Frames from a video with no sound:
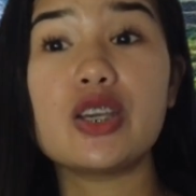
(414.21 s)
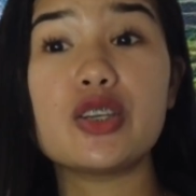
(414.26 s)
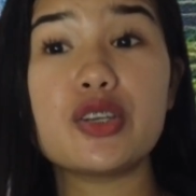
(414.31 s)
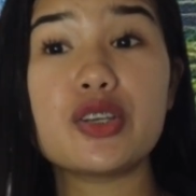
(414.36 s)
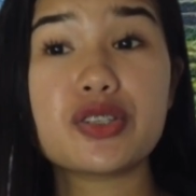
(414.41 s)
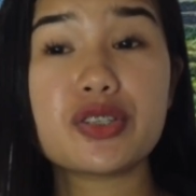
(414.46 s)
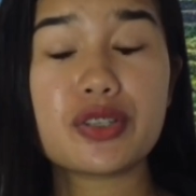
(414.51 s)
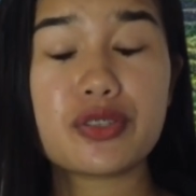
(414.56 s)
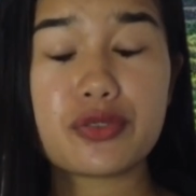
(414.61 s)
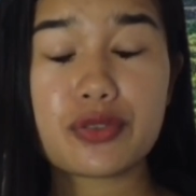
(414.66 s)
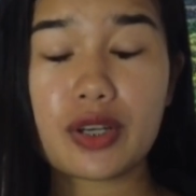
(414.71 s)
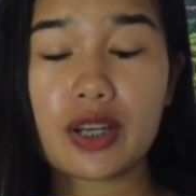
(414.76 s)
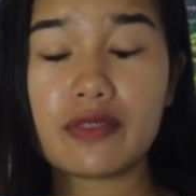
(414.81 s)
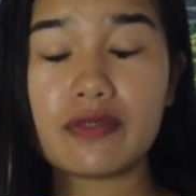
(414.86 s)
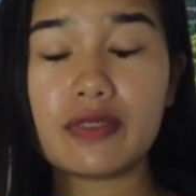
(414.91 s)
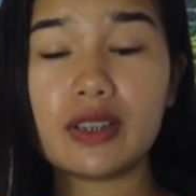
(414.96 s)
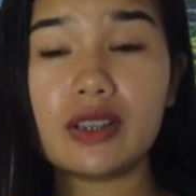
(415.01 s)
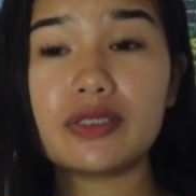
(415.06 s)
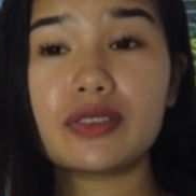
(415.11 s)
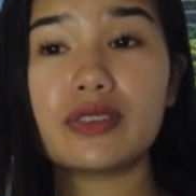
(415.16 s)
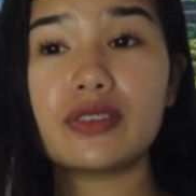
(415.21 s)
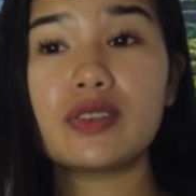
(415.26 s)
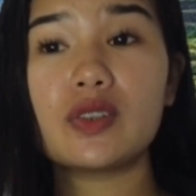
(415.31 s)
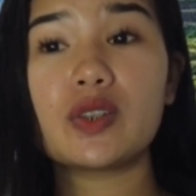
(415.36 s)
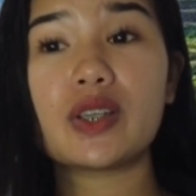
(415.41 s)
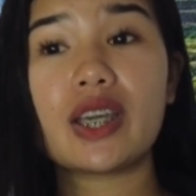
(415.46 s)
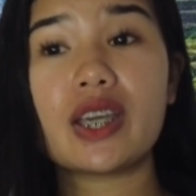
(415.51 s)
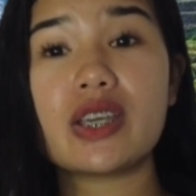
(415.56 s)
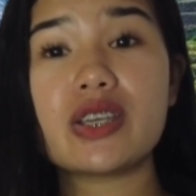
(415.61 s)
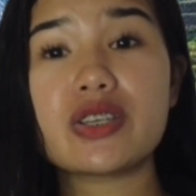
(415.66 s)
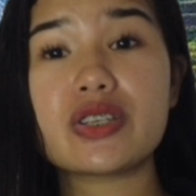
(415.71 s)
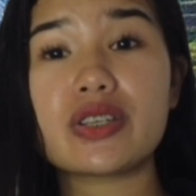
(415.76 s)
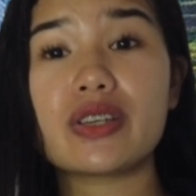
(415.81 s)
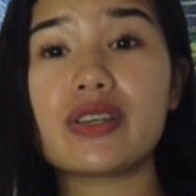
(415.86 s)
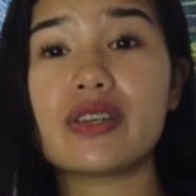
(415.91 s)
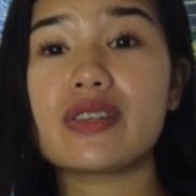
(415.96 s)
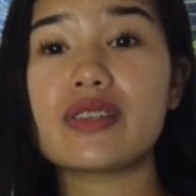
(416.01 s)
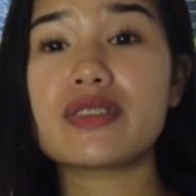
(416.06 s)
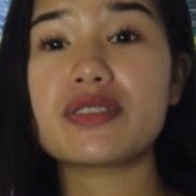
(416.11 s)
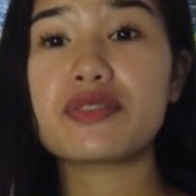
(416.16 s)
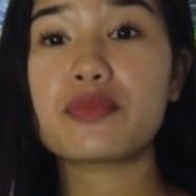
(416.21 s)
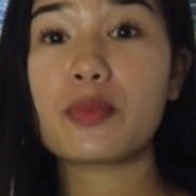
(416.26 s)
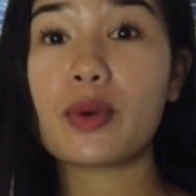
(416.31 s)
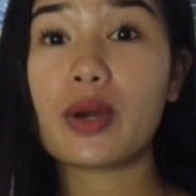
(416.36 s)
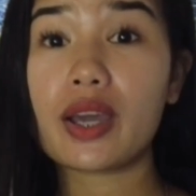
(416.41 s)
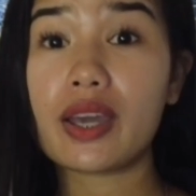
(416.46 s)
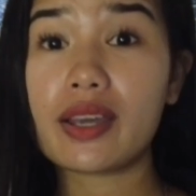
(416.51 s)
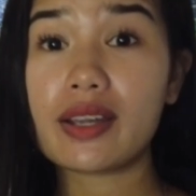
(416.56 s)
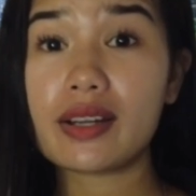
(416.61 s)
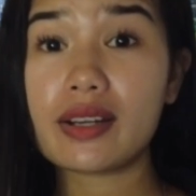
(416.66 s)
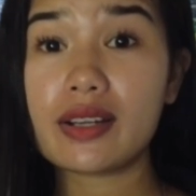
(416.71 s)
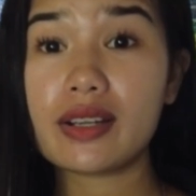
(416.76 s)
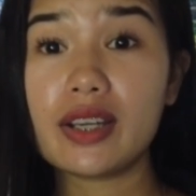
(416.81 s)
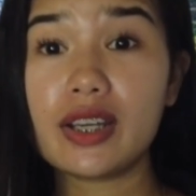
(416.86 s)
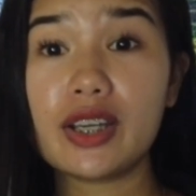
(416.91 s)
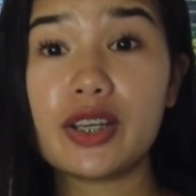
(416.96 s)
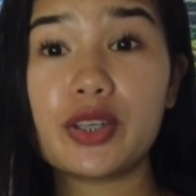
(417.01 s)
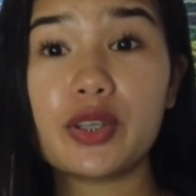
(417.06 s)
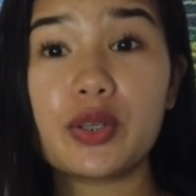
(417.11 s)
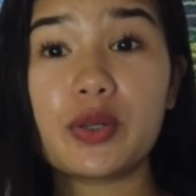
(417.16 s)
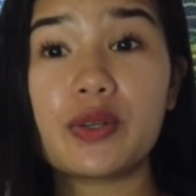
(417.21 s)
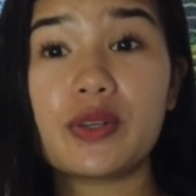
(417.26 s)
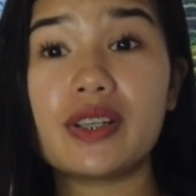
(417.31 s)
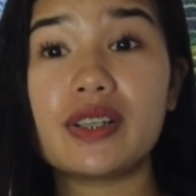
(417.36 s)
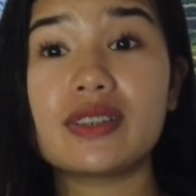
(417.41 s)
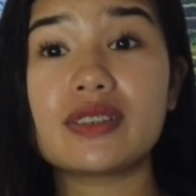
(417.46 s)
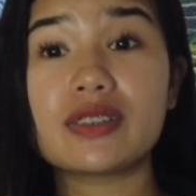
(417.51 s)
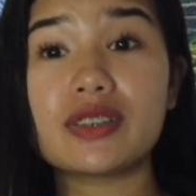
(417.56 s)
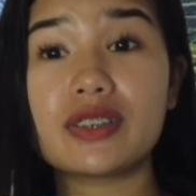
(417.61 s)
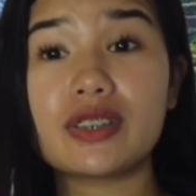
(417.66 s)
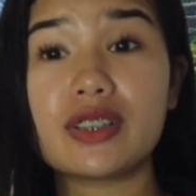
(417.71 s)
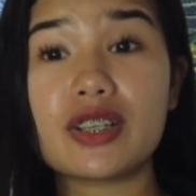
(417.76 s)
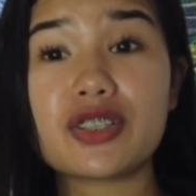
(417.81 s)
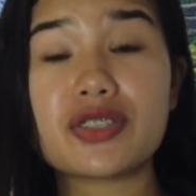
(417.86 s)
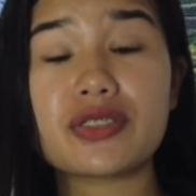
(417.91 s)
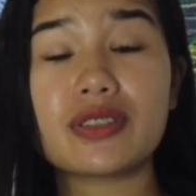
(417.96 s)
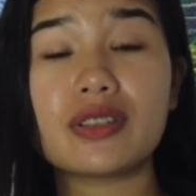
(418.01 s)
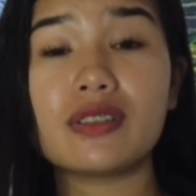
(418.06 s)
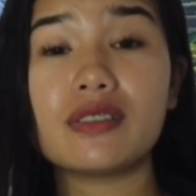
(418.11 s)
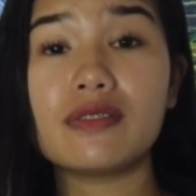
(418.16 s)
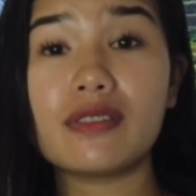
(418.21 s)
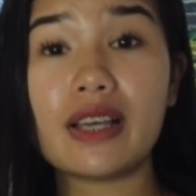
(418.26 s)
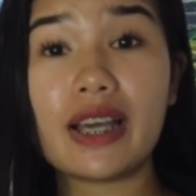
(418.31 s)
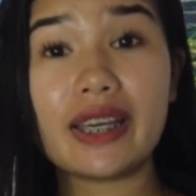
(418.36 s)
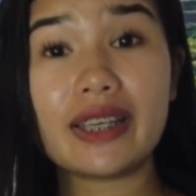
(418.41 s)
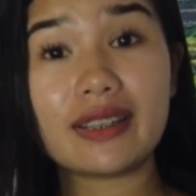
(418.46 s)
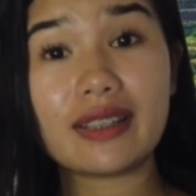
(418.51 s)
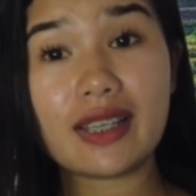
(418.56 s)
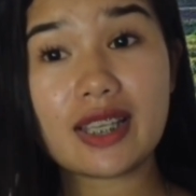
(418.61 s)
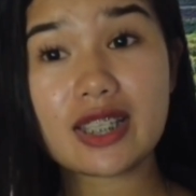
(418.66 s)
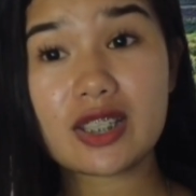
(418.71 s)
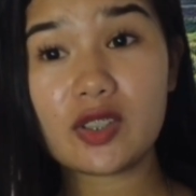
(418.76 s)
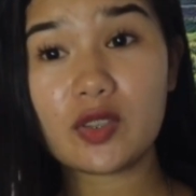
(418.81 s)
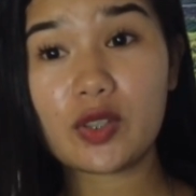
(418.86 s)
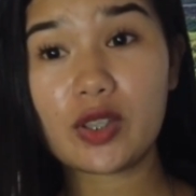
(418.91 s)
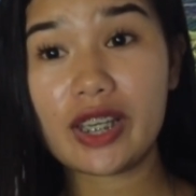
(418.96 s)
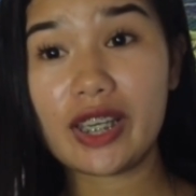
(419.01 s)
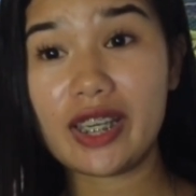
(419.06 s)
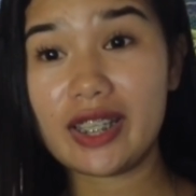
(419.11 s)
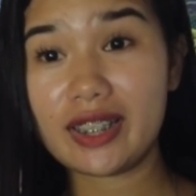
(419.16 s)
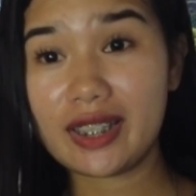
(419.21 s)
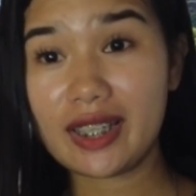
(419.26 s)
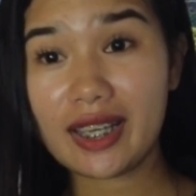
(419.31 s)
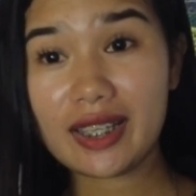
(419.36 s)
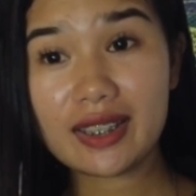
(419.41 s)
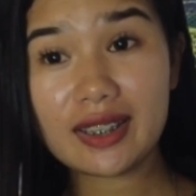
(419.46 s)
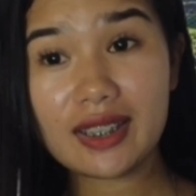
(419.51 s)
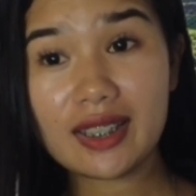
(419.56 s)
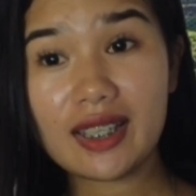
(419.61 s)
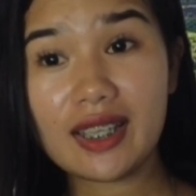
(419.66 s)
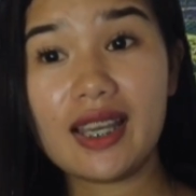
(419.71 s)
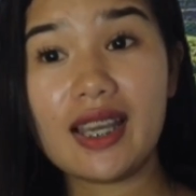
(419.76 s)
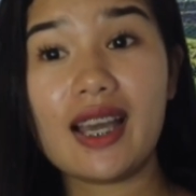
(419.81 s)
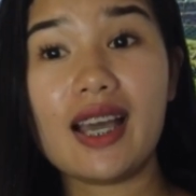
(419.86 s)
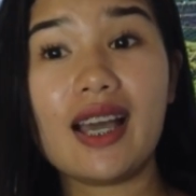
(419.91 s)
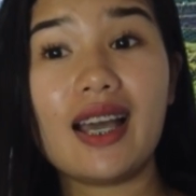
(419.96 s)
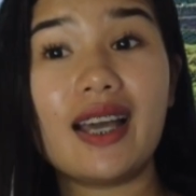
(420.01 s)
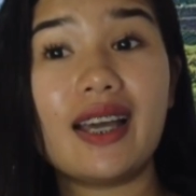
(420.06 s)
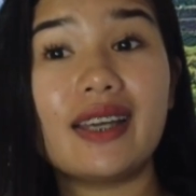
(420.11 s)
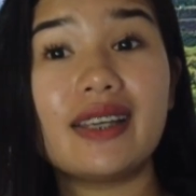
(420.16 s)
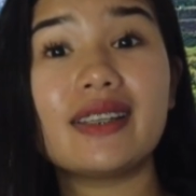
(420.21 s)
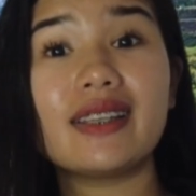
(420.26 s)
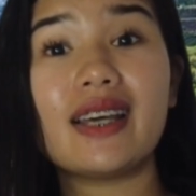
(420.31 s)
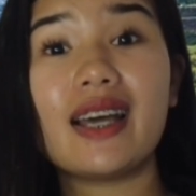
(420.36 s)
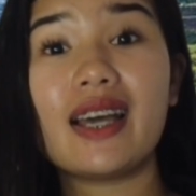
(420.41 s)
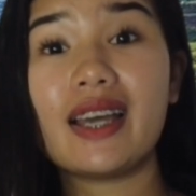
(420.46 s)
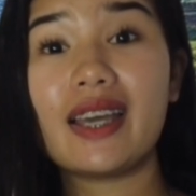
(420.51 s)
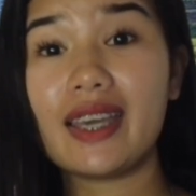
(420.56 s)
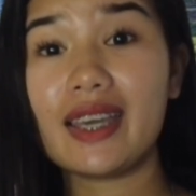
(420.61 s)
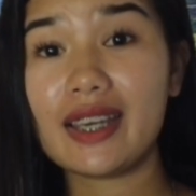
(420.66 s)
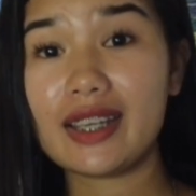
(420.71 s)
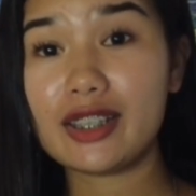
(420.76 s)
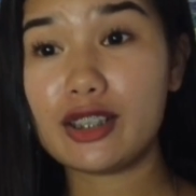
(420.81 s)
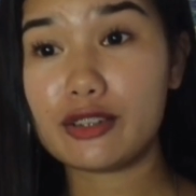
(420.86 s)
you should travel to the locations where your international flight is located and ahead